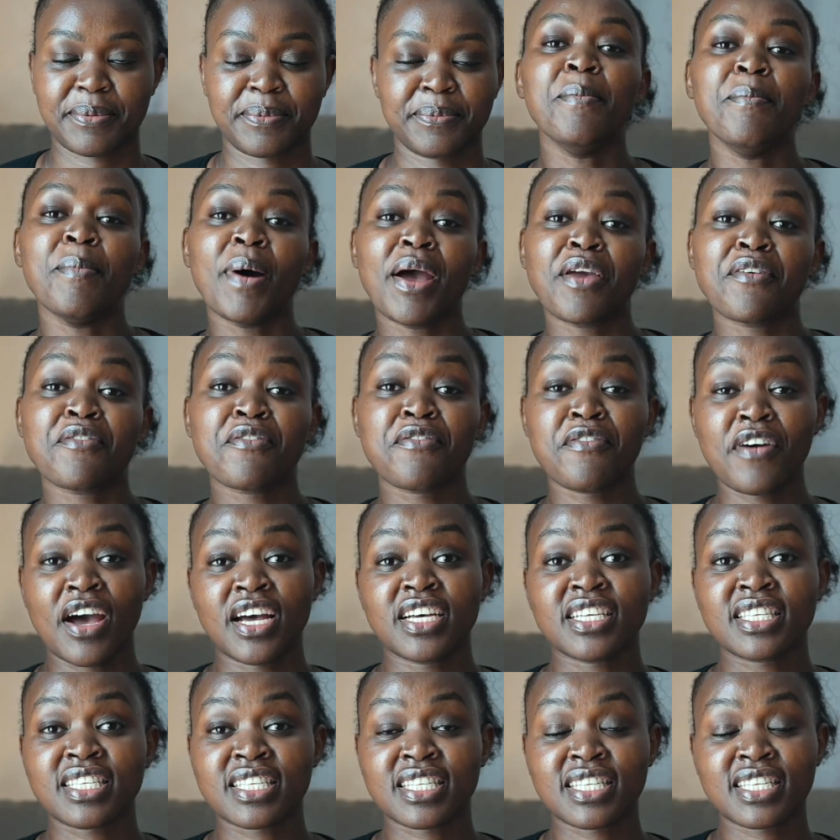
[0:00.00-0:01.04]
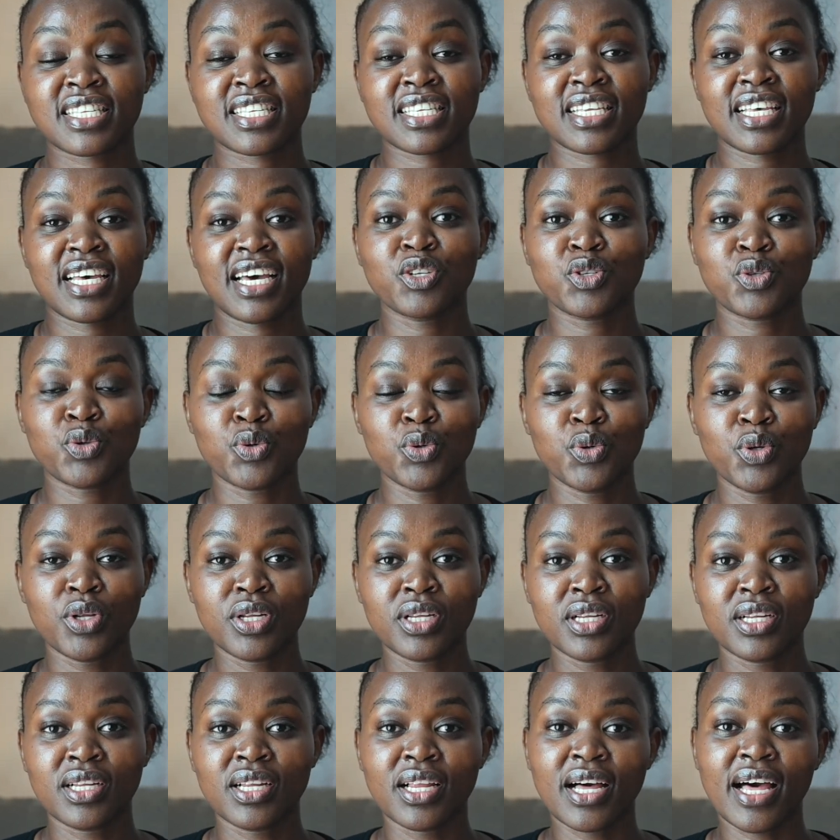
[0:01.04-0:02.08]
My first
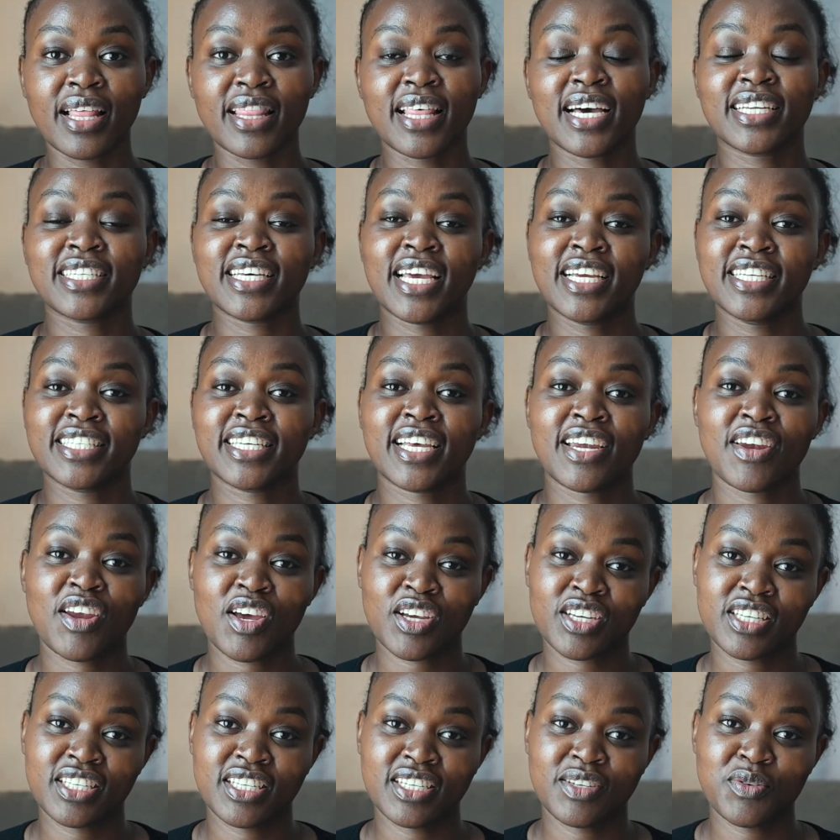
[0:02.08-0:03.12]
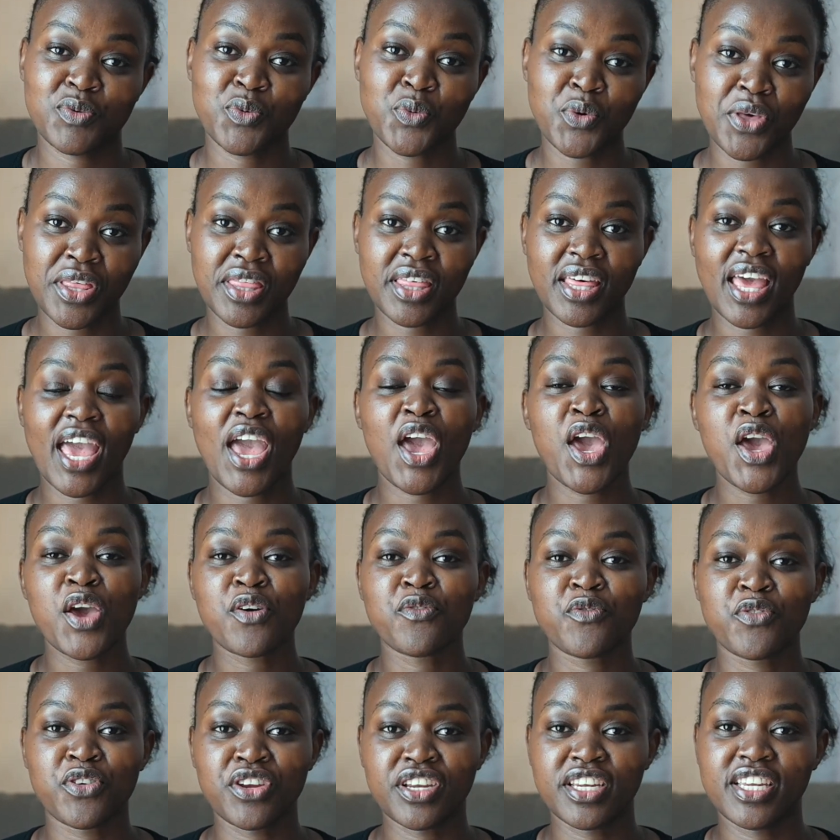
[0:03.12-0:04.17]
tool that I interact with
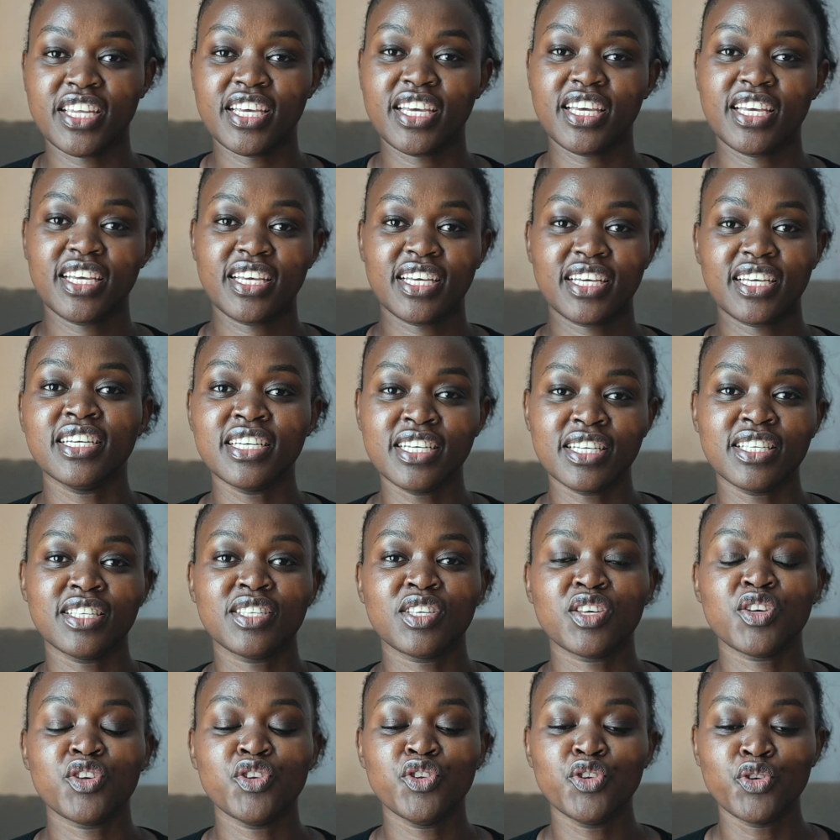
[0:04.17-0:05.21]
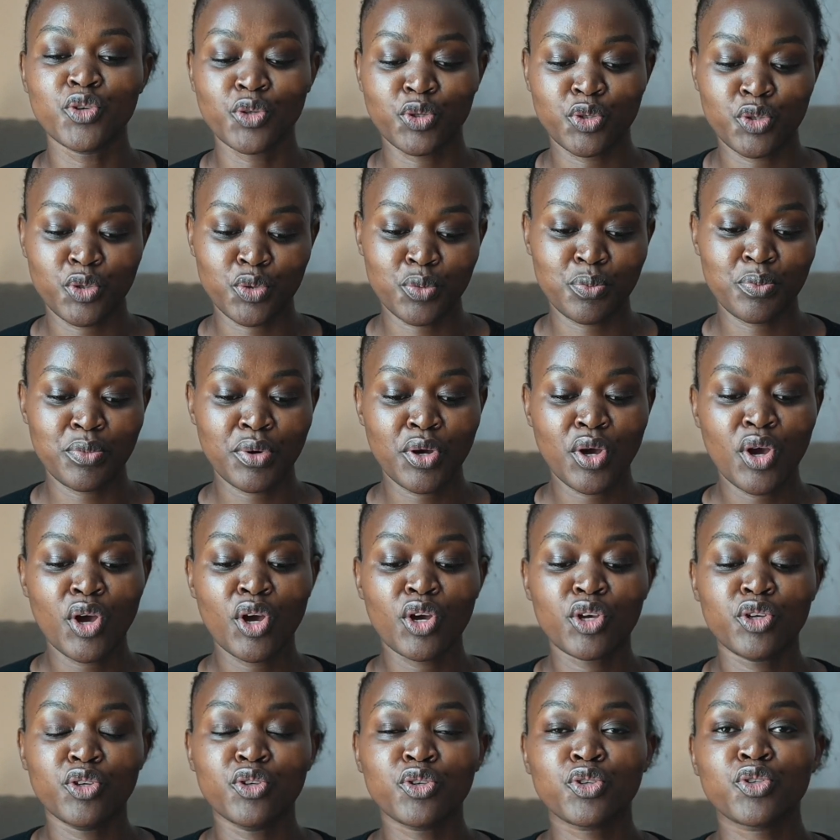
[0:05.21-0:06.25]
every day is YouTube.
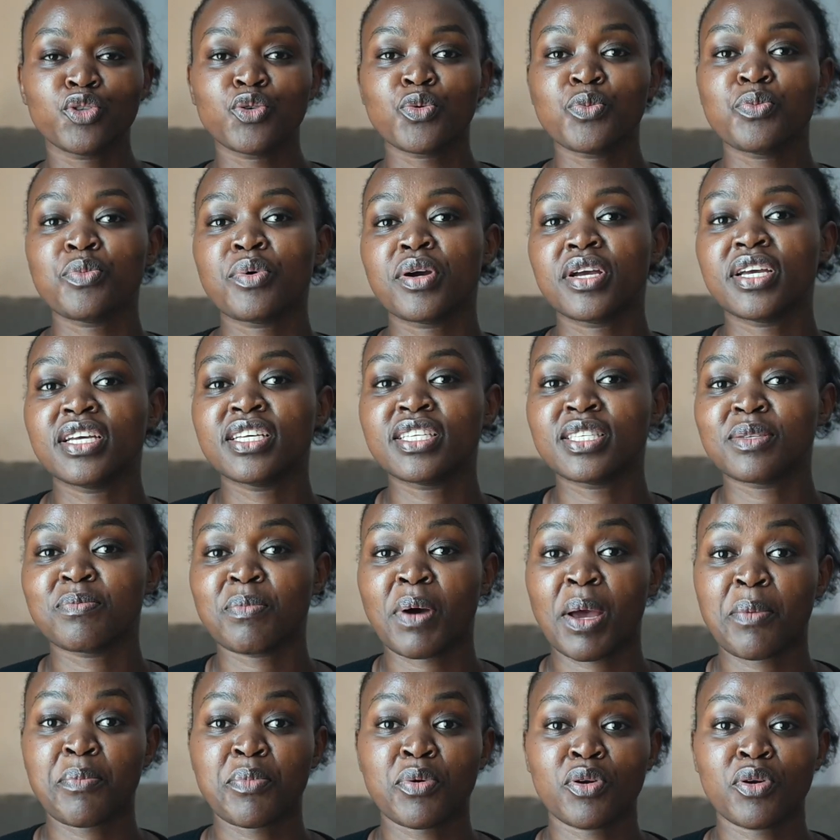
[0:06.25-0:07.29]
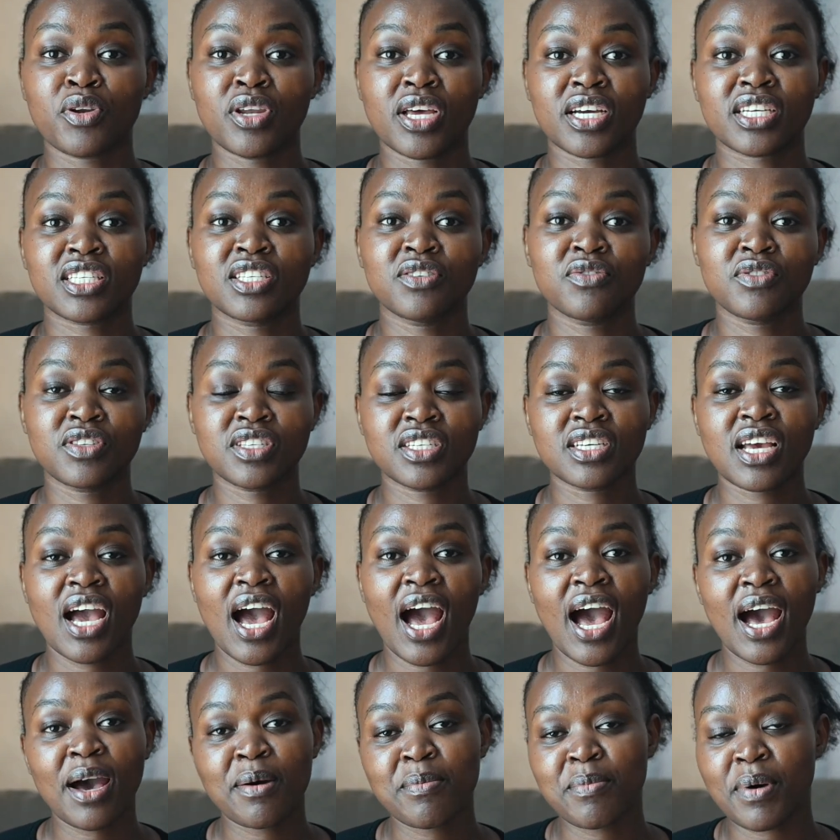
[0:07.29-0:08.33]
YouTube is my productivity
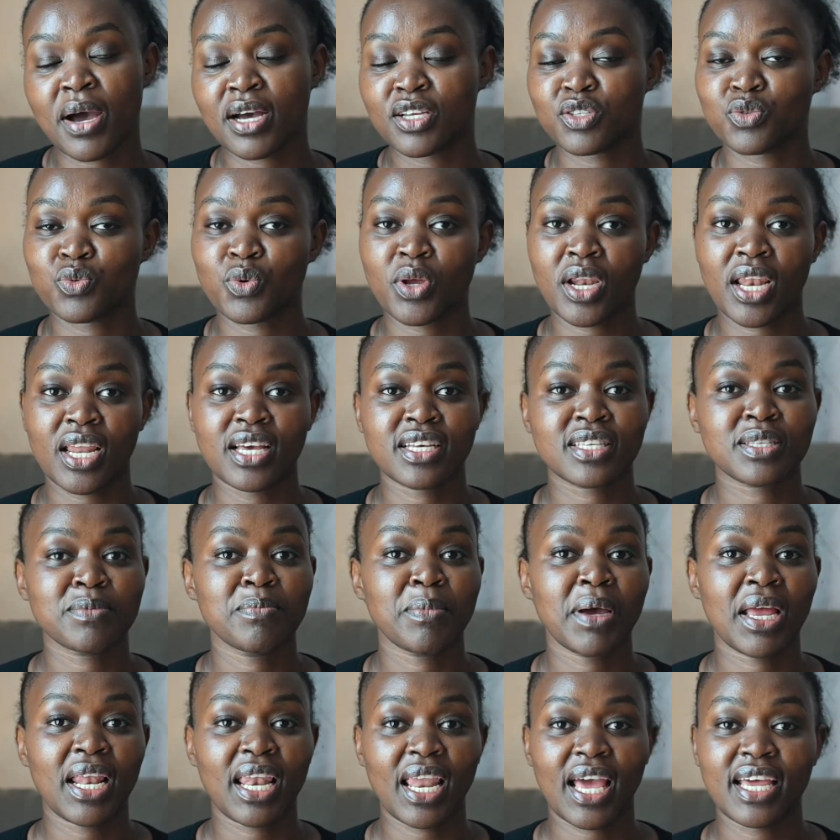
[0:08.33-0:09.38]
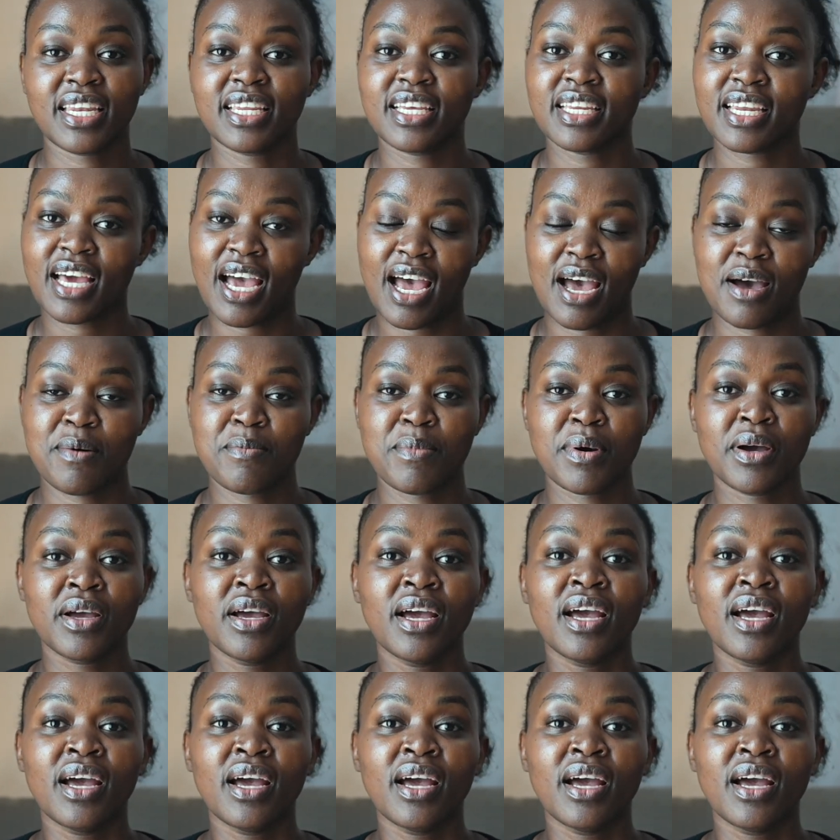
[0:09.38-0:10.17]
hub as well as my learning hub.